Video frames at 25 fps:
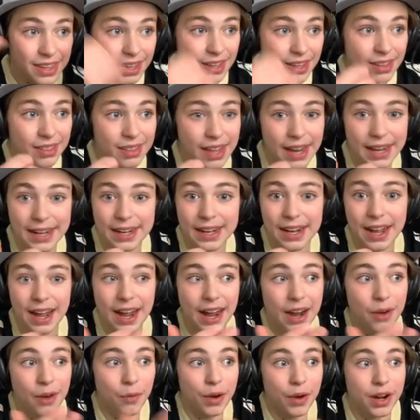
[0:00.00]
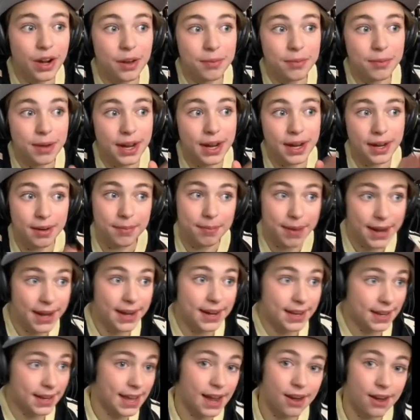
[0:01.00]
like, I went on my
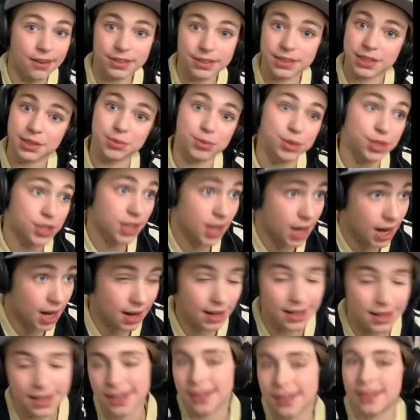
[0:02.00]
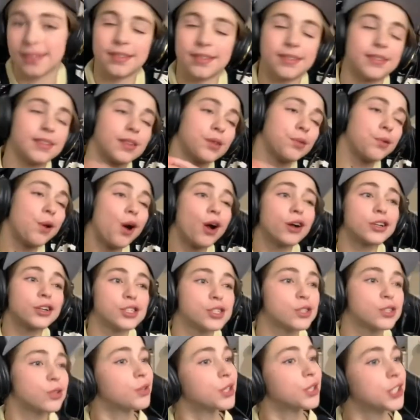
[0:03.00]
main account and subscribe. Long
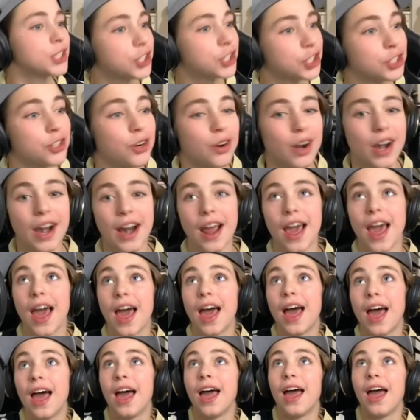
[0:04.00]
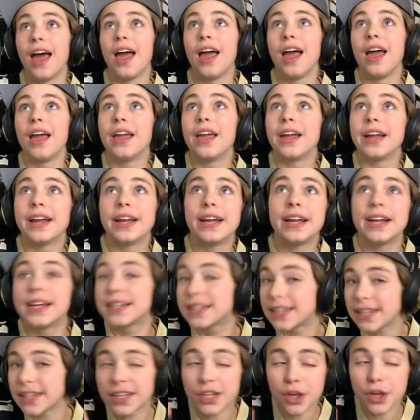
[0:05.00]
story short,
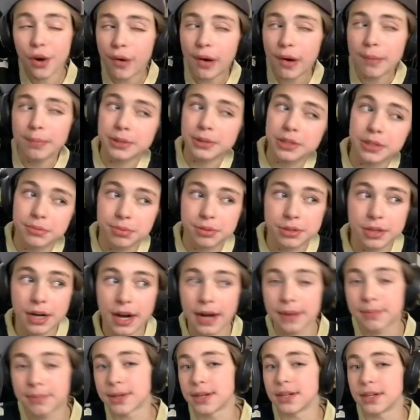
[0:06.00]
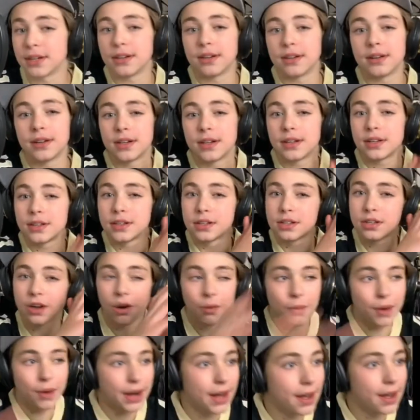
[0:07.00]
it didn't go up a subscriber.
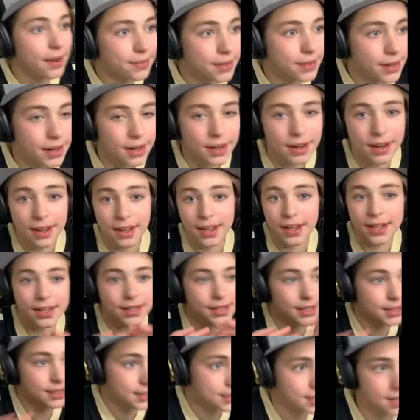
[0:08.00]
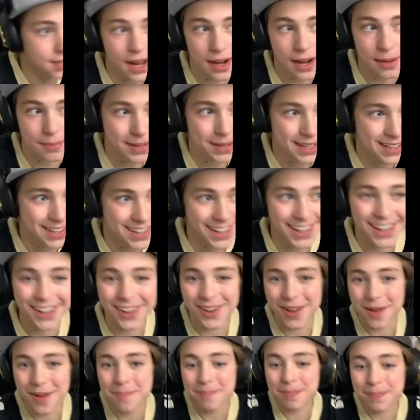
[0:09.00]
So whatever, it's not a big
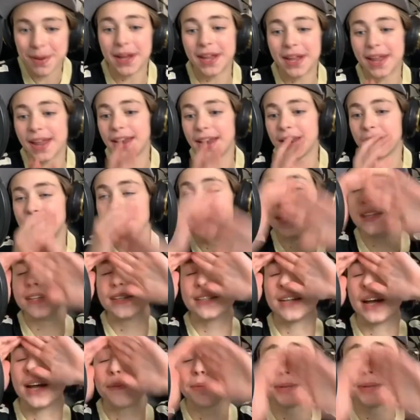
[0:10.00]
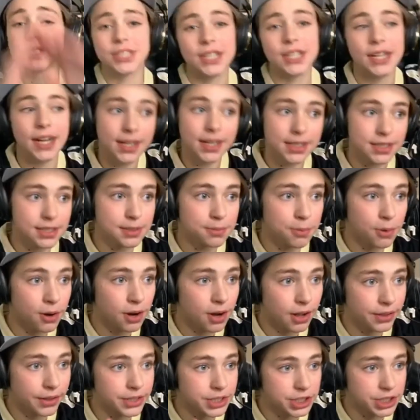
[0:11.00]
deal. But anyways, I appreciate any
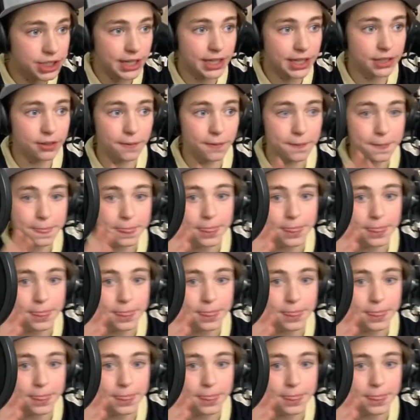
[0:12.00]
support on the channel.